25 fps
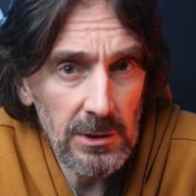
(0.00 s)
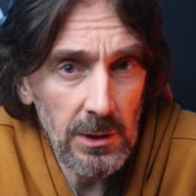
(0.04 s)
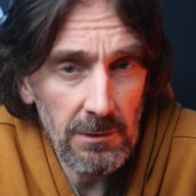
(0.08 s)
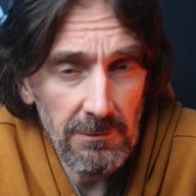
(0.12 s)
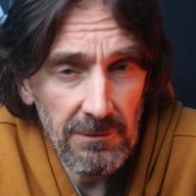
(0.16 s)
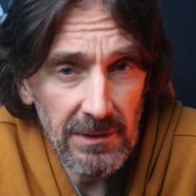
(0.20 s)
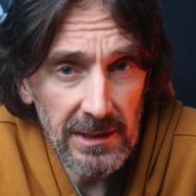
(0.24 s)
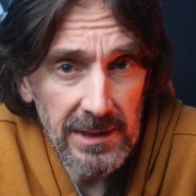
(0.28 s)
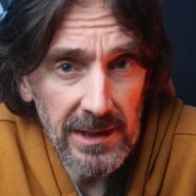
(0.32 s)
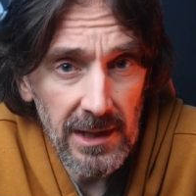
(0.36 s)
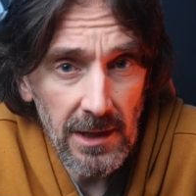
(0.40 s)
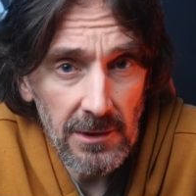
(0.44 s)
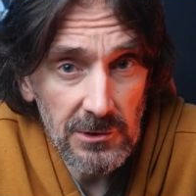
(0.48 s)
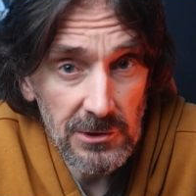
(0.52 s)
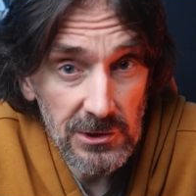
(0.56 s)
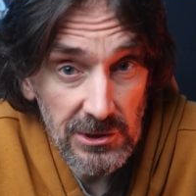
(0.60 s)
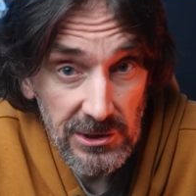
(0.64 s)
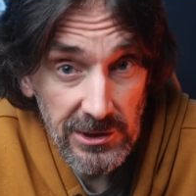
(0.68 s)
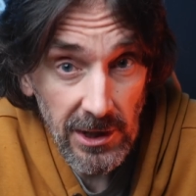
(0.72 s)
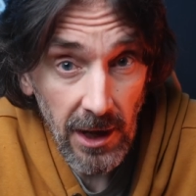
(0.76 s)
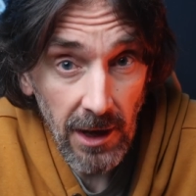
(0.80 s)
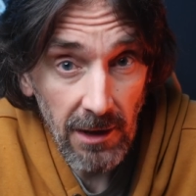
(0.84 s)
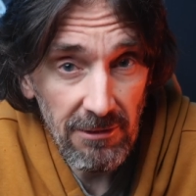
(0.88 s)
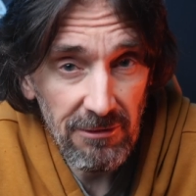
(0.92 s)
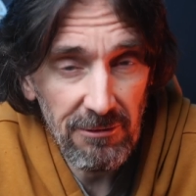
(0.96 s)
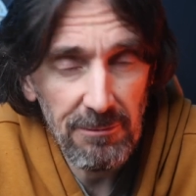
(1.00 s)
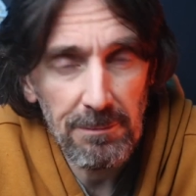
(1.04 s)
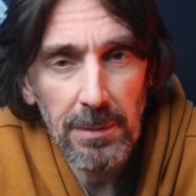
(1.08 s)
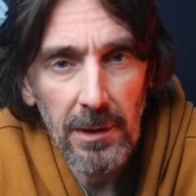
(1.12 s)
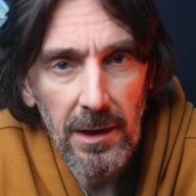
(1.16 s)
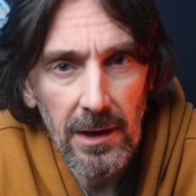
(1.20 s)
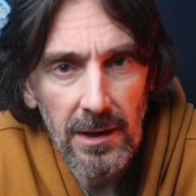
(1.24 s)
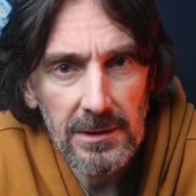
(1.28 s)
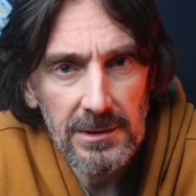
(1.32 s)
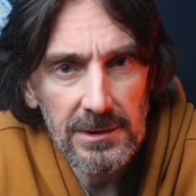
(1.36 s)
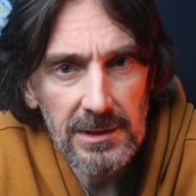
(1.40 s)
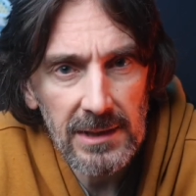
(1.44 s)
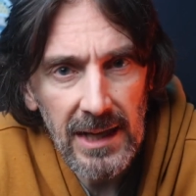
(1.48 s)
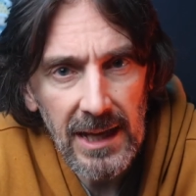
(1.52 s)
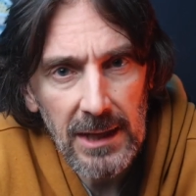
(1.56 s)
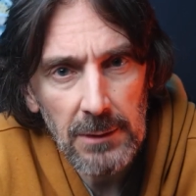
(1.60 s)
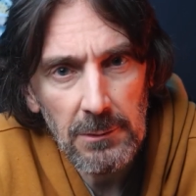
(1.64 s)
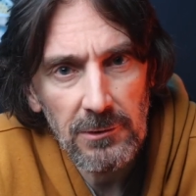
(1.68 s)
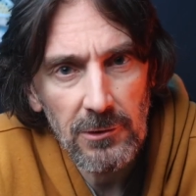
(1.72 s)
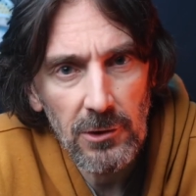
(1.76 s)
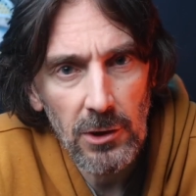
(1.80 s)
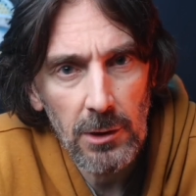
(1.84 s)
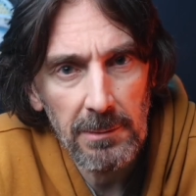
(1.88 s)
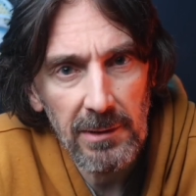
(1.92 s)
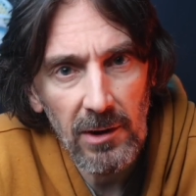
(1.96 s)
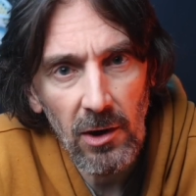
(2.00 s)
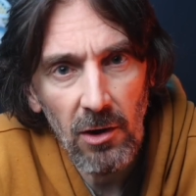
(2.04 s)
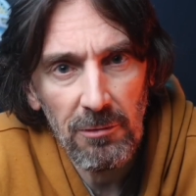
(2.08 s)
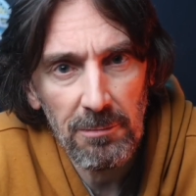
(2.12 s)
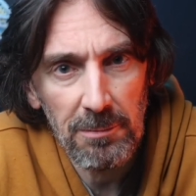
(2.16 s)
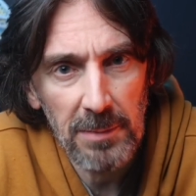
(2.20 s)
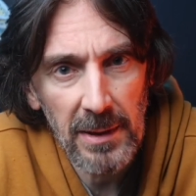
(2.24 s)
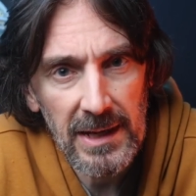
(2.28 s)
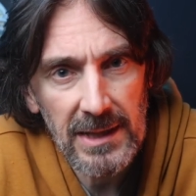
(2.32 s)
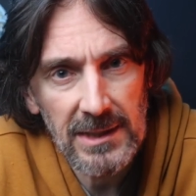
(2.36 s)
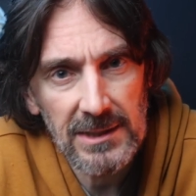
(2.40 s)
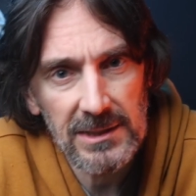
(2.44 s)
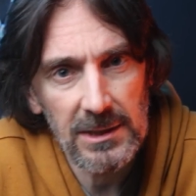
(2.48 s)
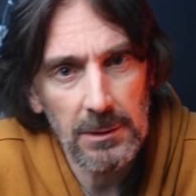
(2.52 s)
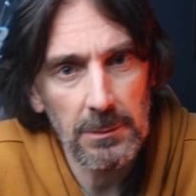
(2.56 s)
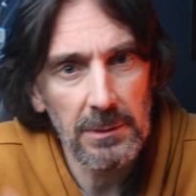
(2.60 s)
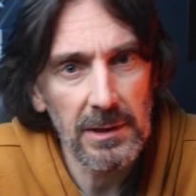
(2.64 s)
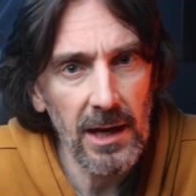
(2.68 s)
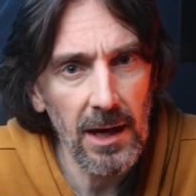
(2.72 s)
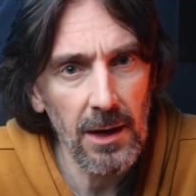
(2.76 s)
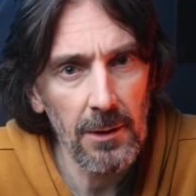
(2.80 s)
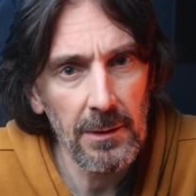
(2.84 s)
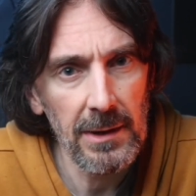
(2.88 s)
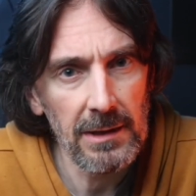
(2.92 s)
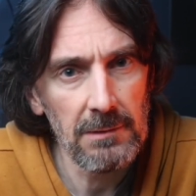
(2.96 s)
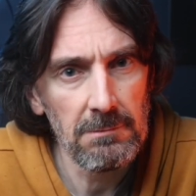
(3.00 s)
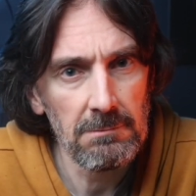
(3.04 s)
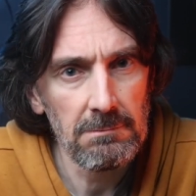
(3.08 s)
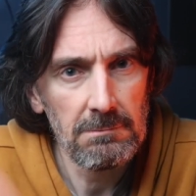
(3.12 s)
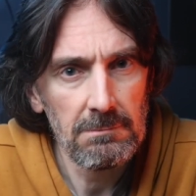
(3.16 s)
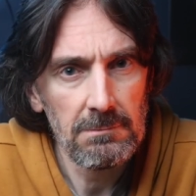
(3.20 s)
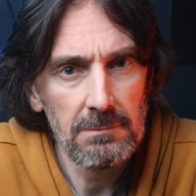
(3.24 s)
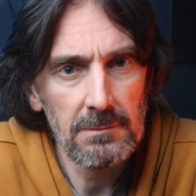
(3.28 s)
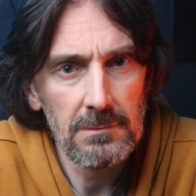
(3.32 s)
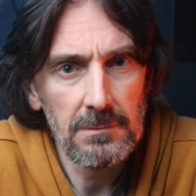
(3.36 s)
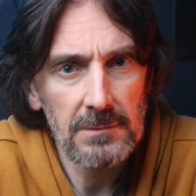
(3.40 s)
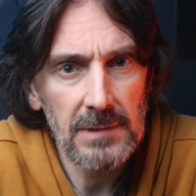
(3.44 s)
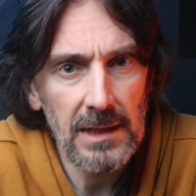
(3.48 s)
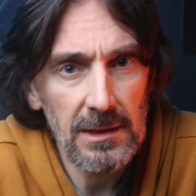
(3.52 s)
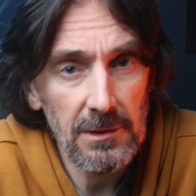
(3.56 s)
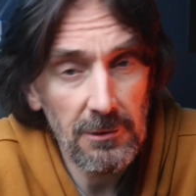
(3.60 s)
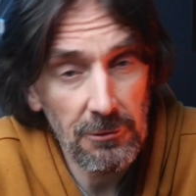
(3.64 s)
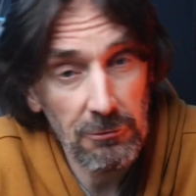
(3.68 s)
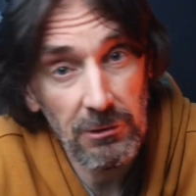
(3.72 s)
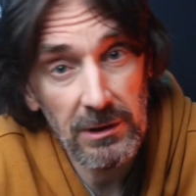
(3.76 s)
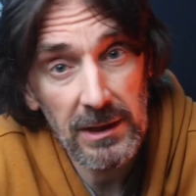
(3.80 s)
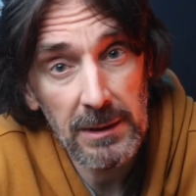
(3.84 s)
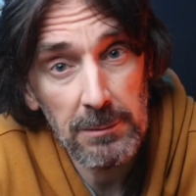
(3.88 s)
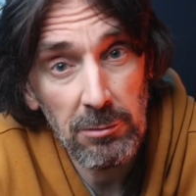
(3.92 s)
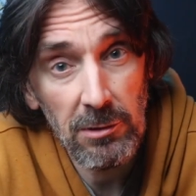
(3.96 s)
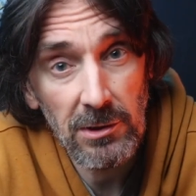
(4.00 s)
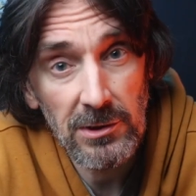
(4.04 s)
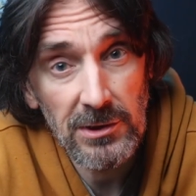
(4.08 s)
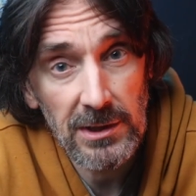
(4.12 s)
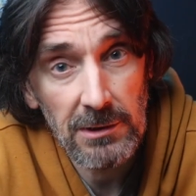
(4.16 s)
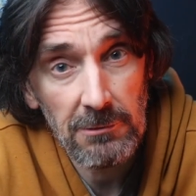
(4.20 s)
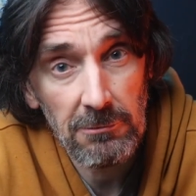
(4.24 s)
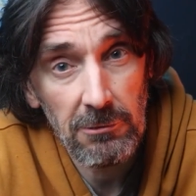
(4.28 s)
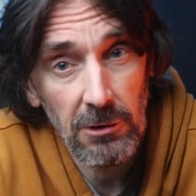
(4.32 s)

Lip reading: and video stuff, but today we've gone a bit off-piste and we're going down a 3D printing